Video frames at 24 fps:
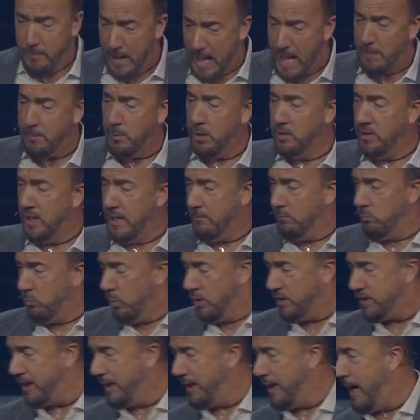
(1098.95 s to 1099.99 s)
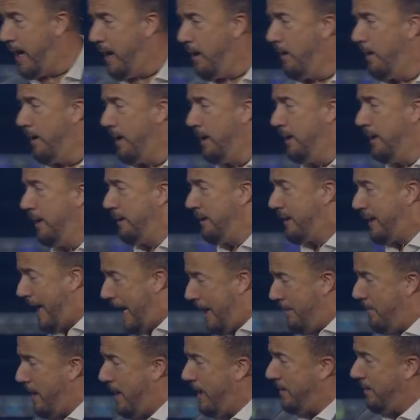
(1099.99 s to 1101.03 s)
Babel that was inherited and
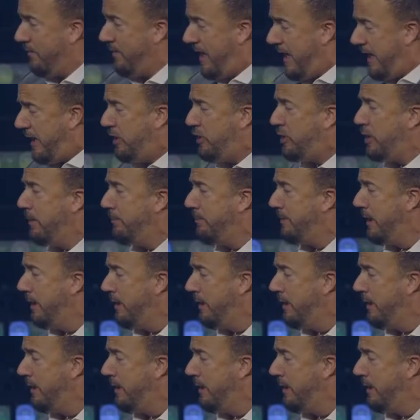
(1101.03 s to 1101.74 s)
came out of Egypt.